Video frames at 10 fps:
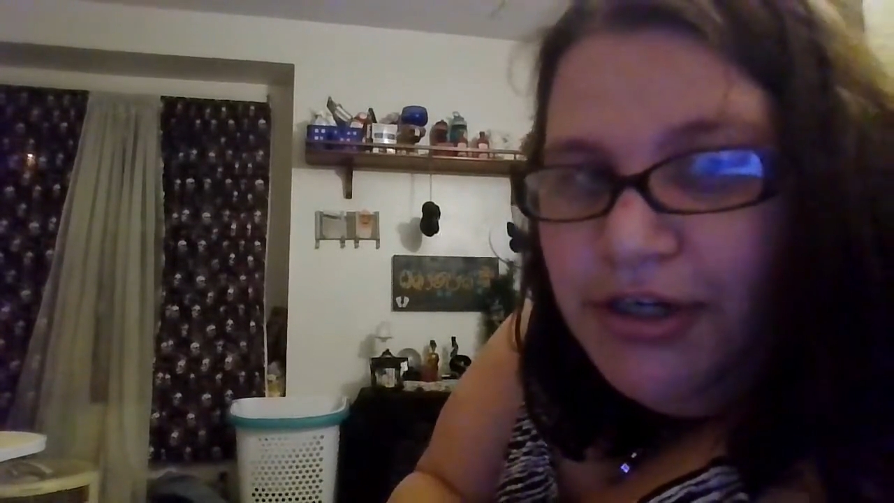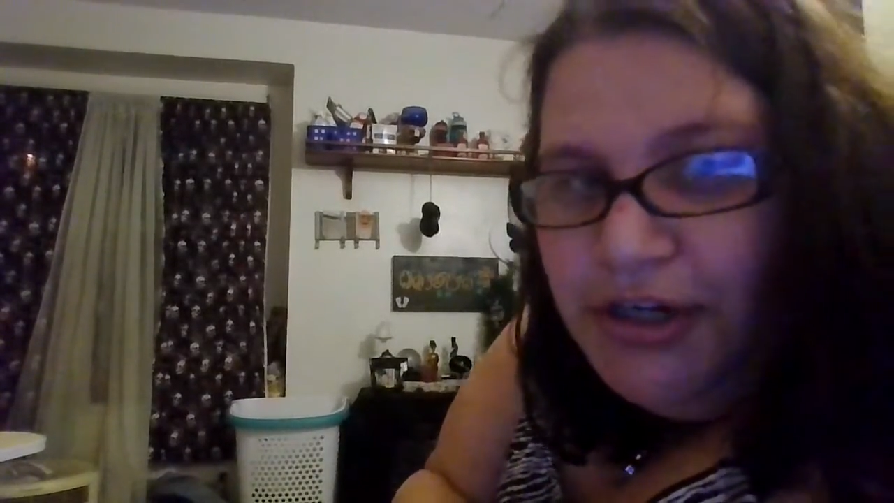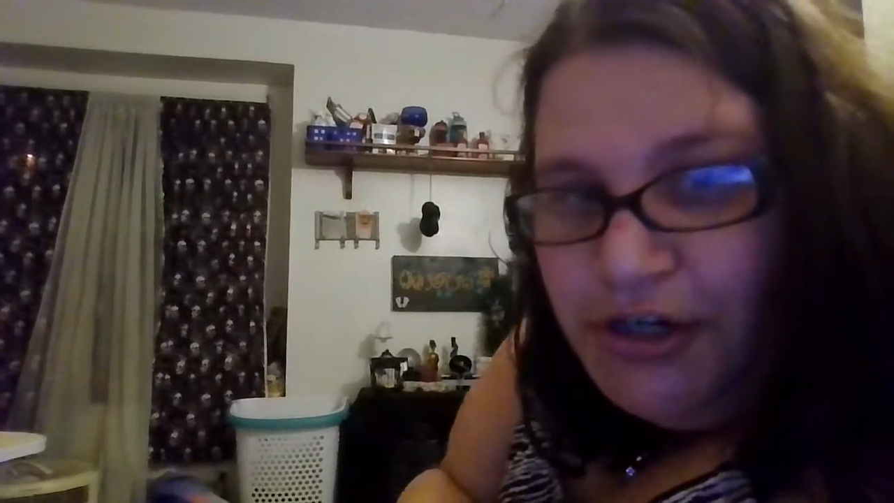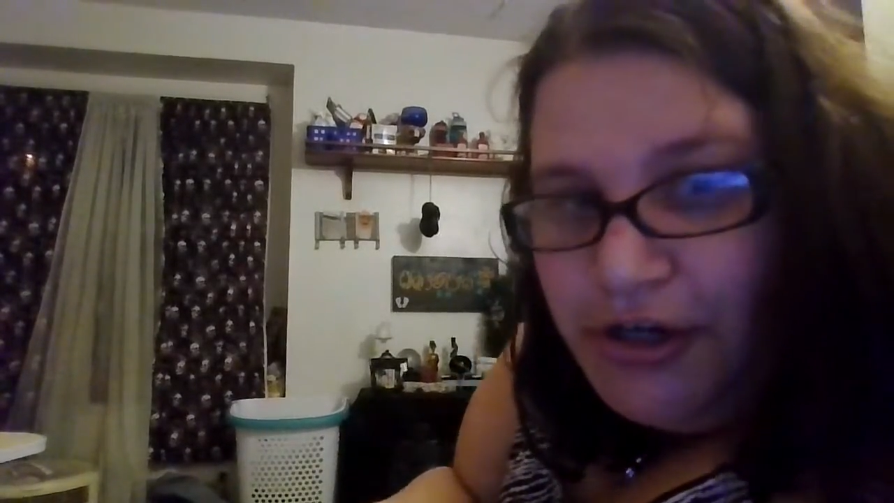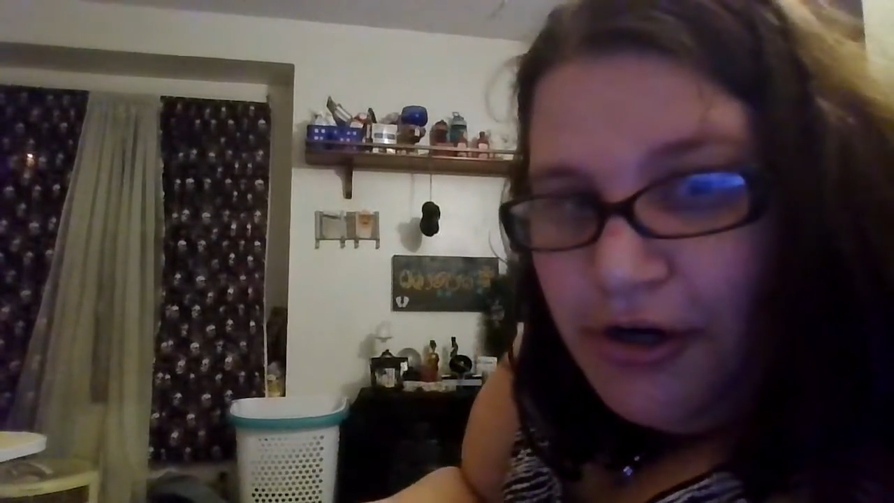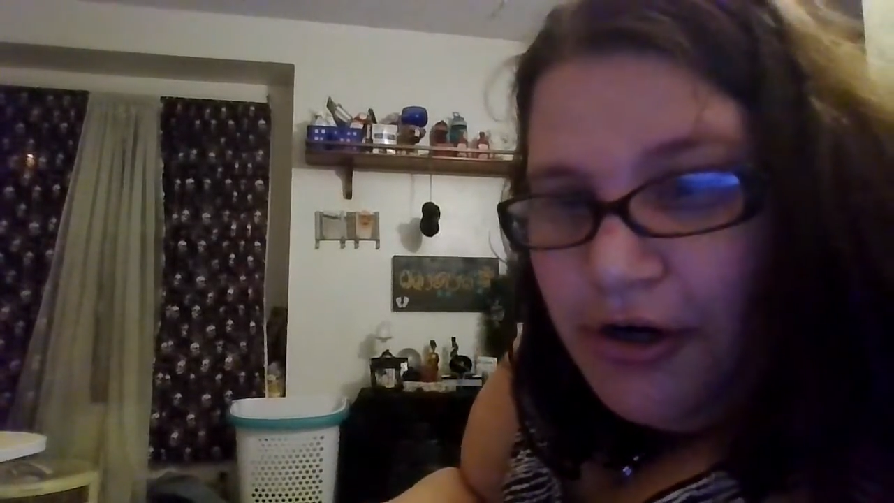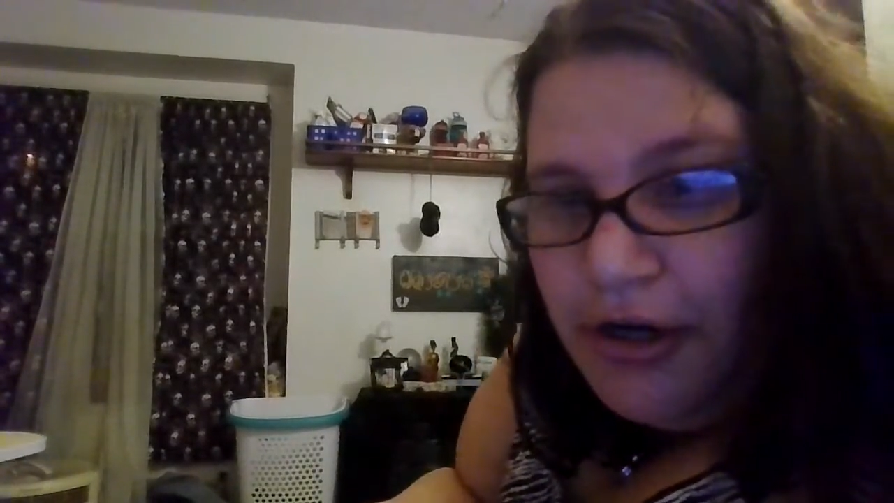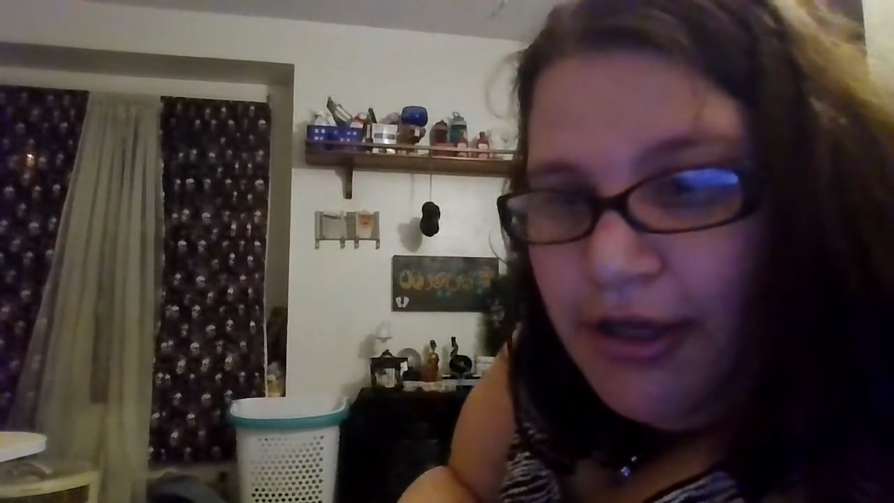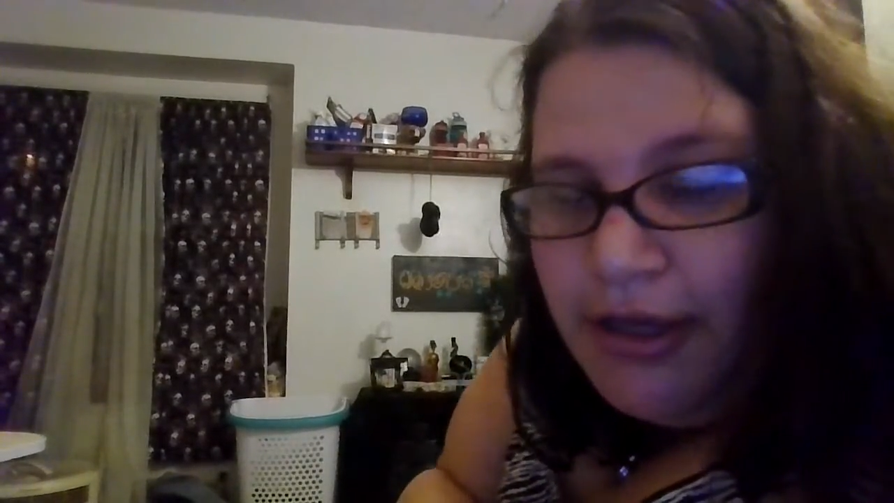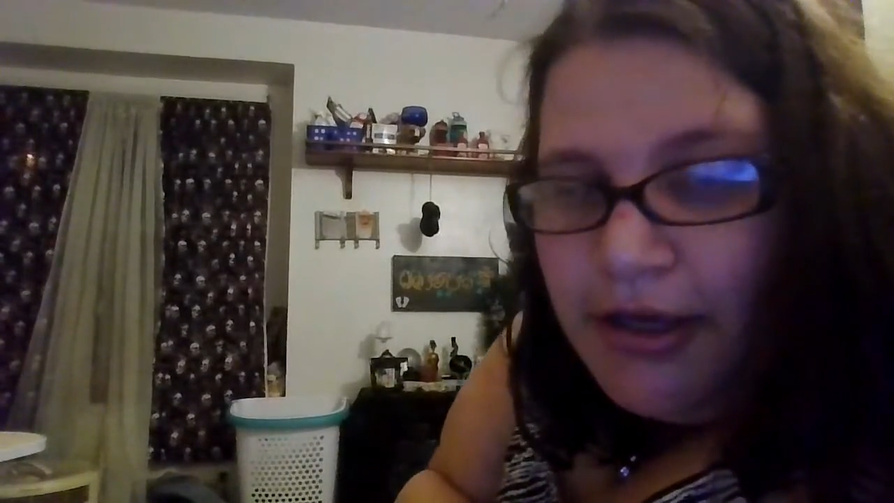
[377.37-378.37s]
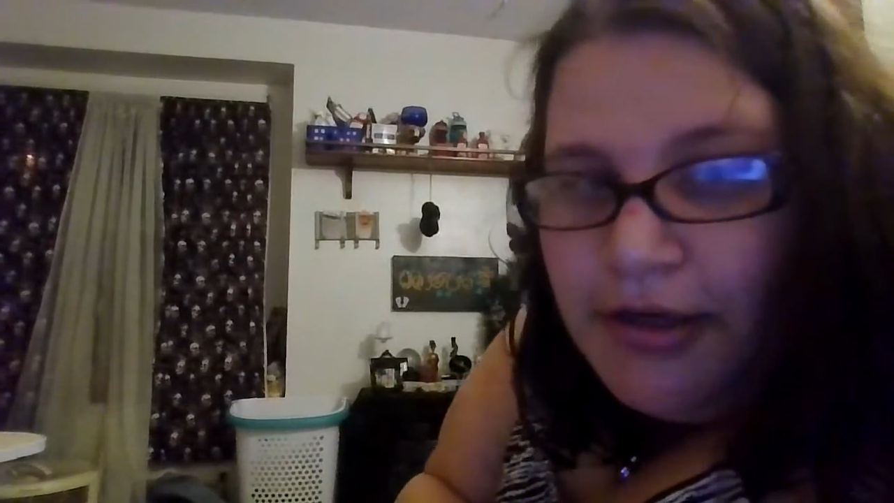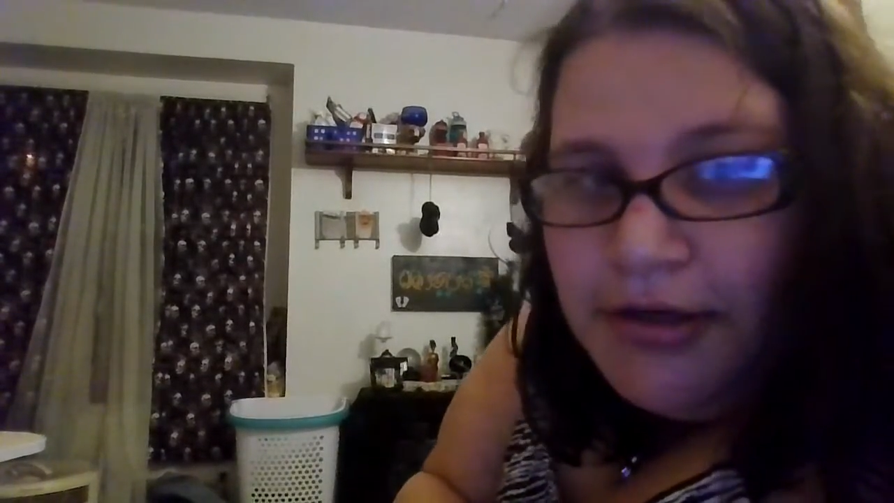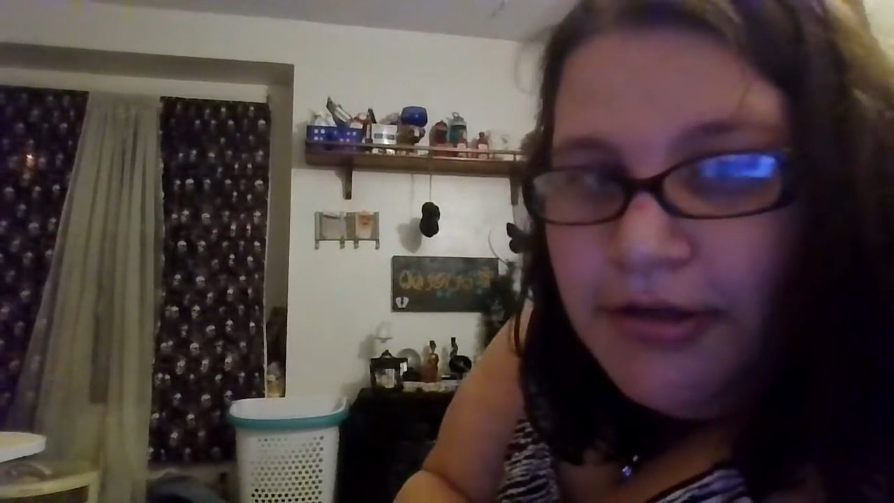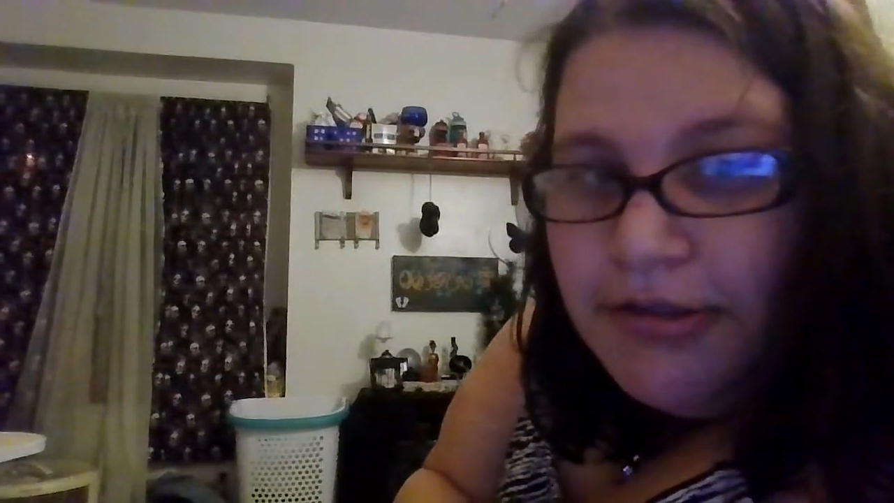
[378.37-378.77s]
in your garlic,